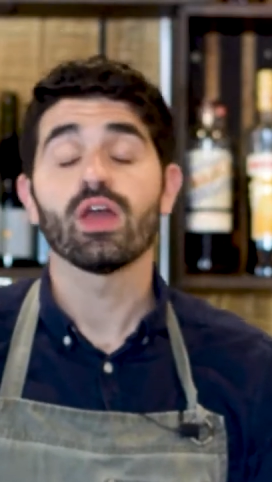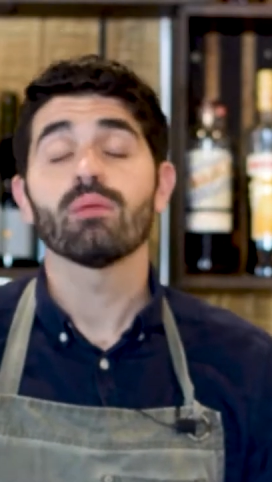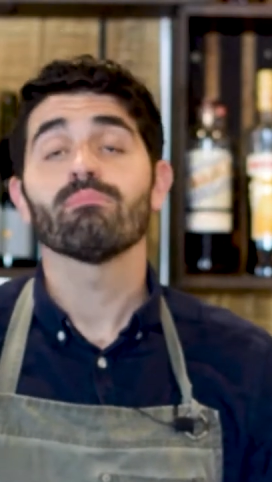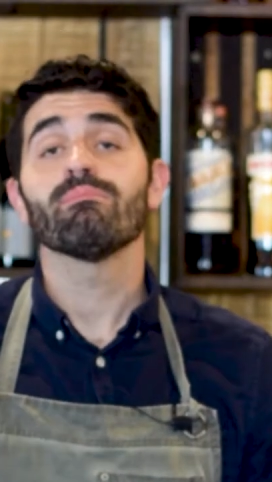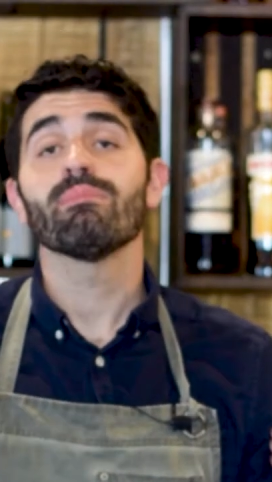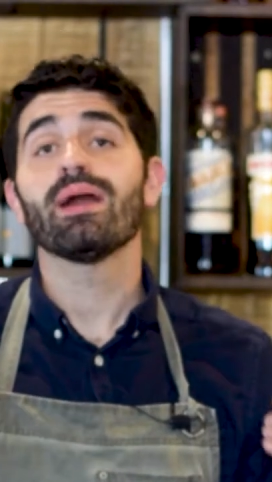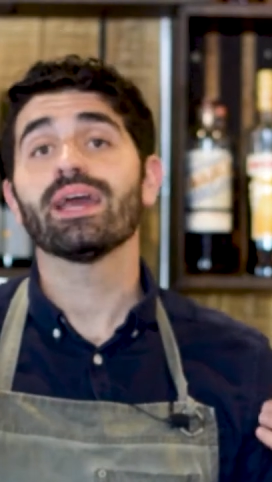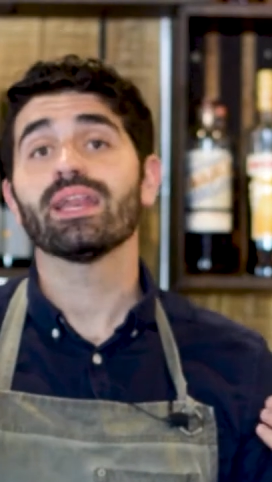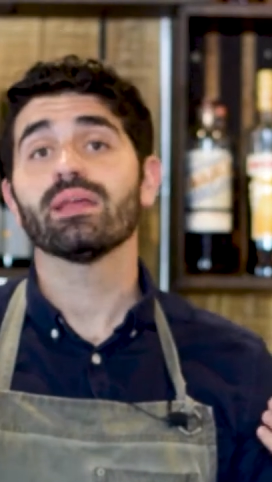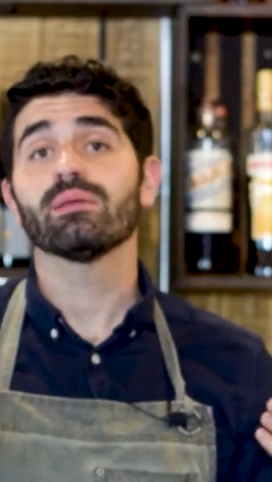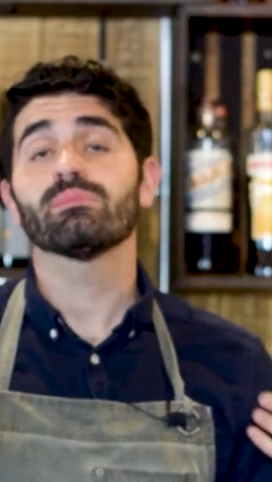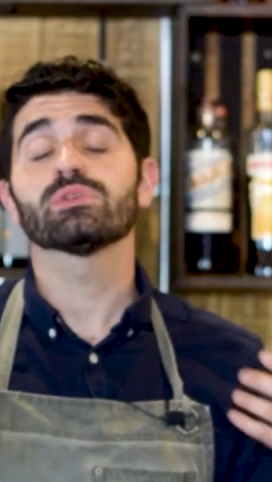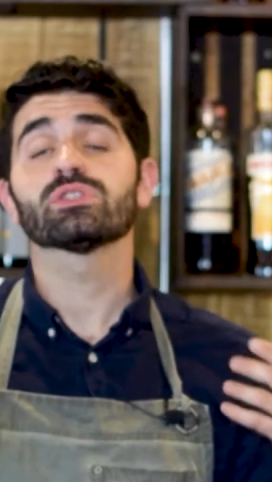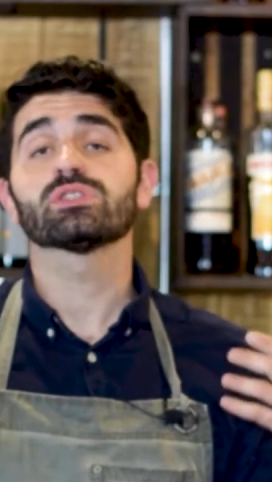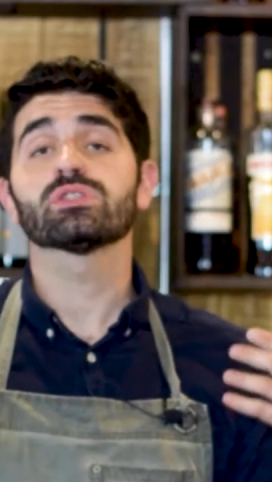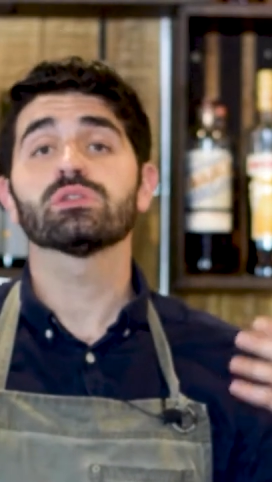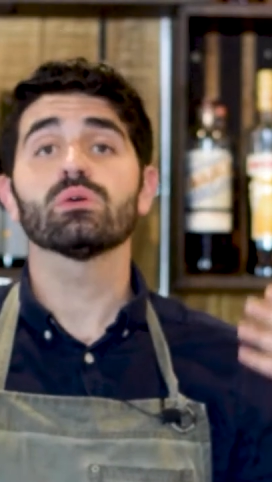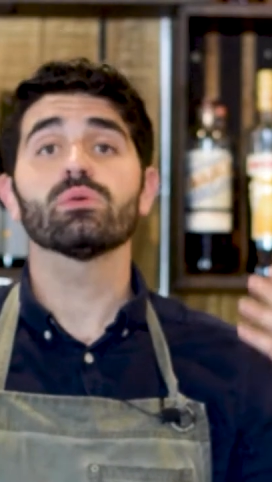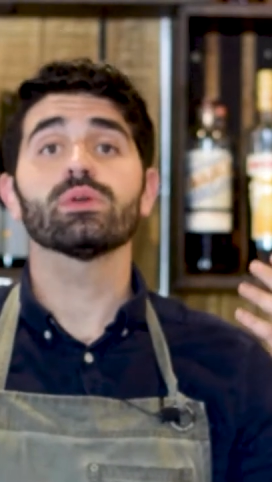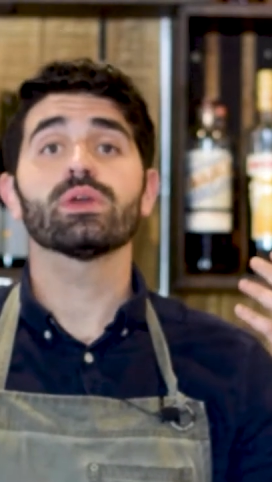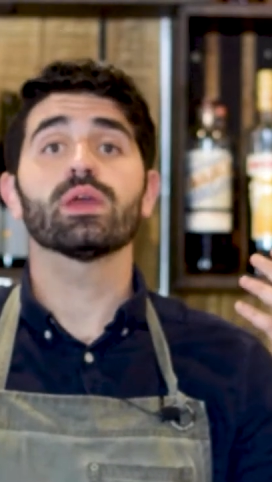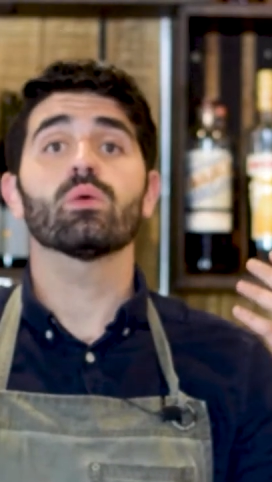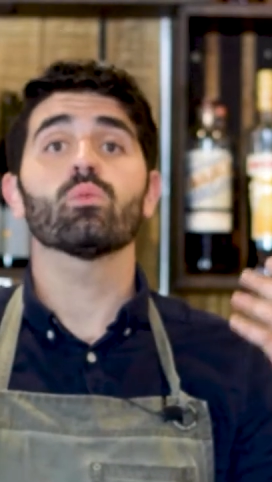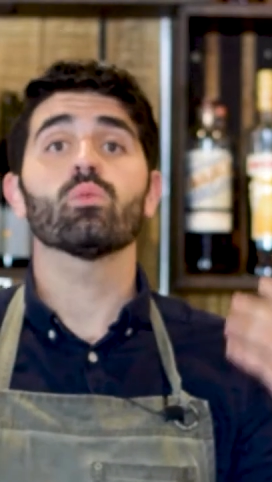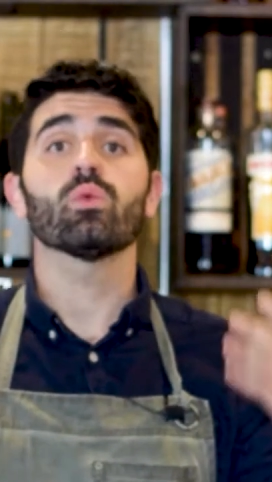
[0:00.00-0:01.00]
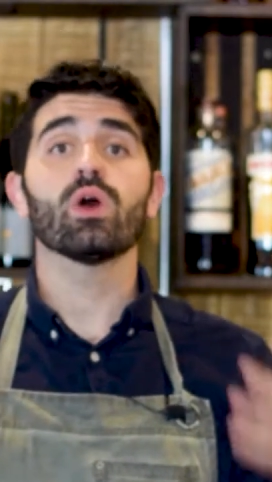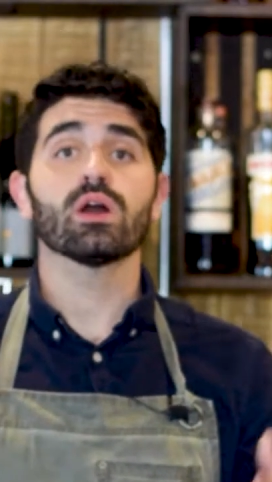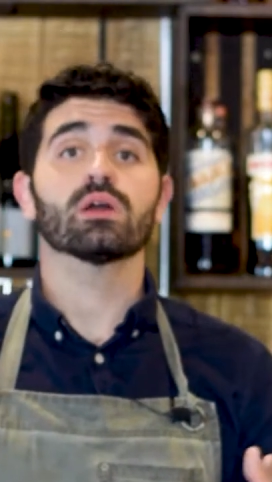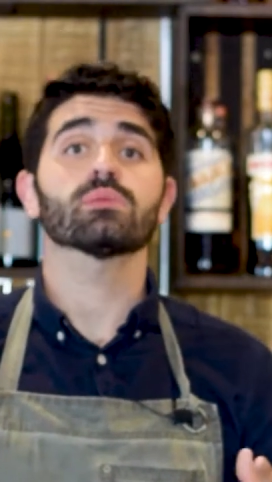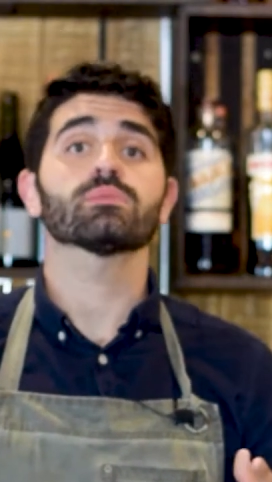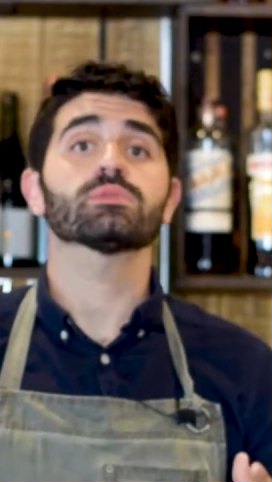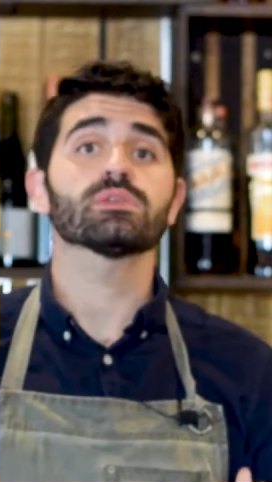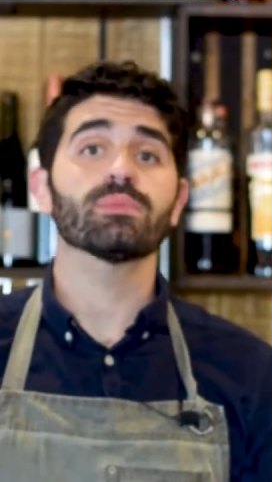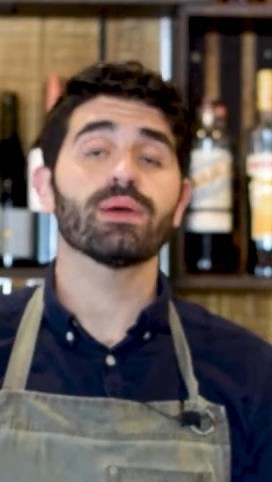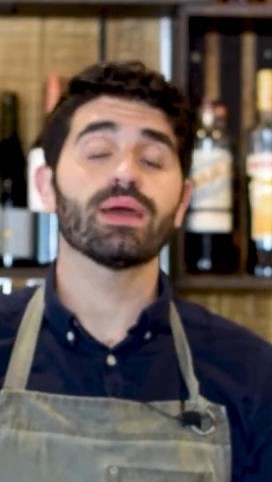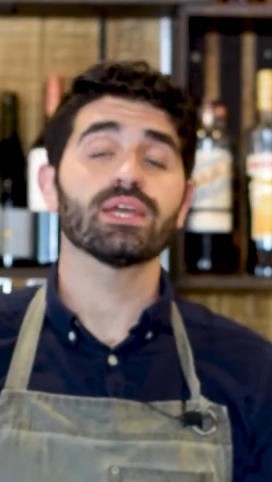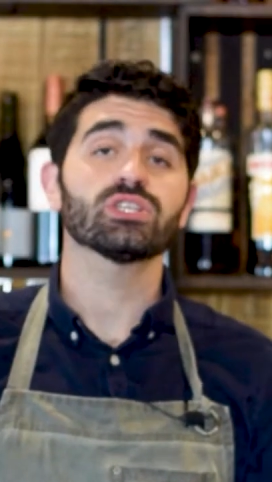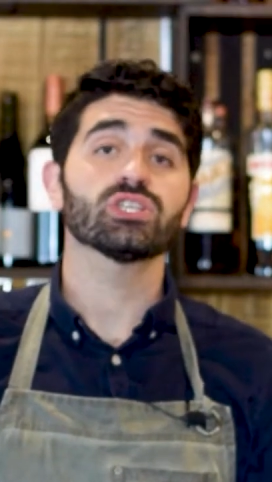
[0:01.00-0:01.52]
my name is Louie and welcome
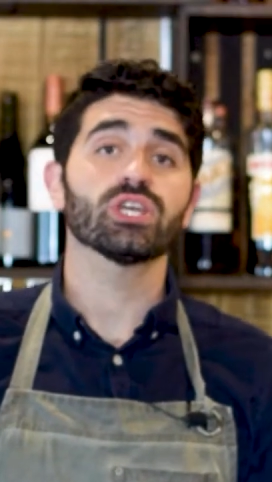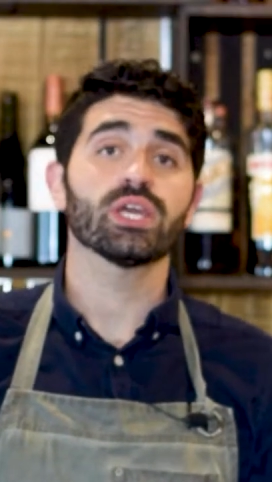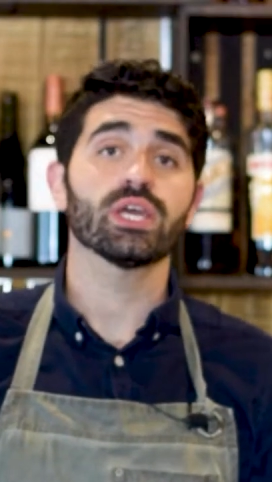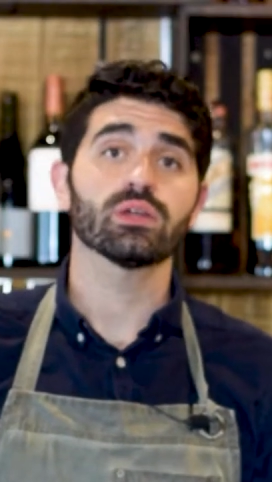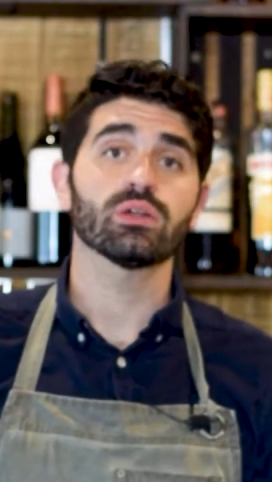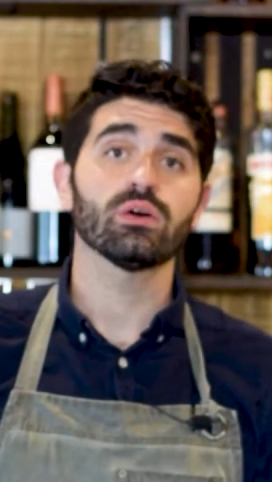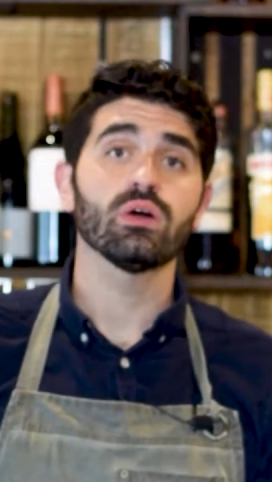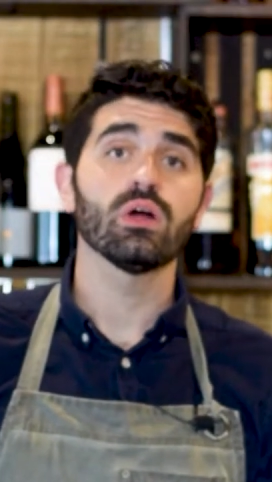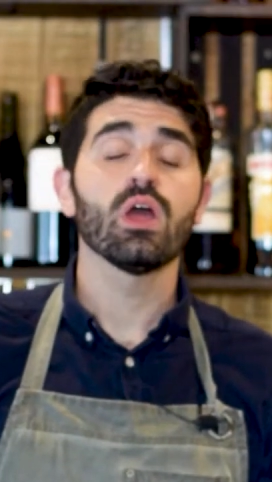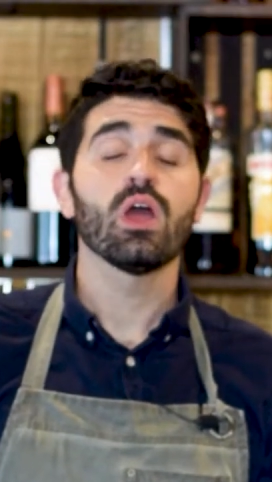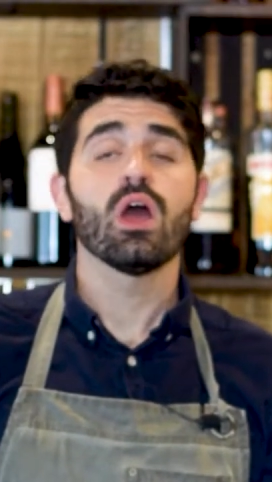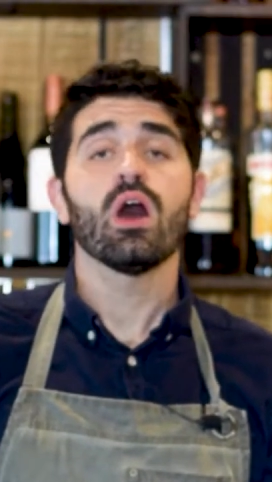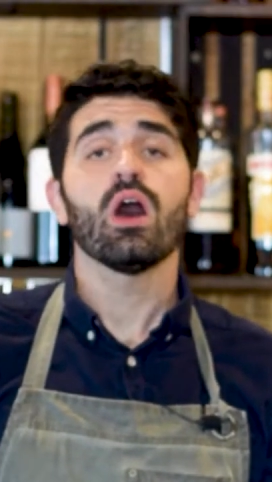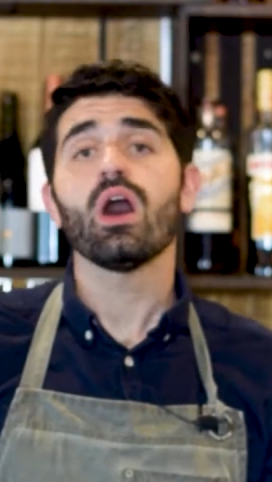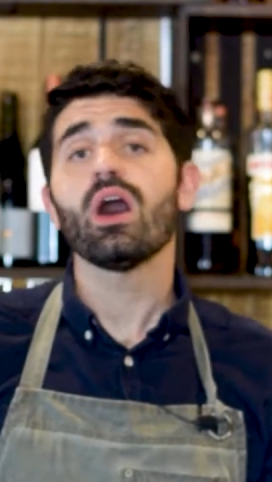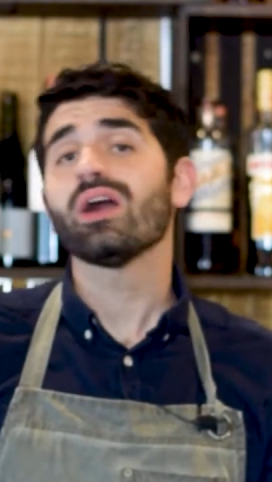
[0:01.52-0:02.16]
to my channel.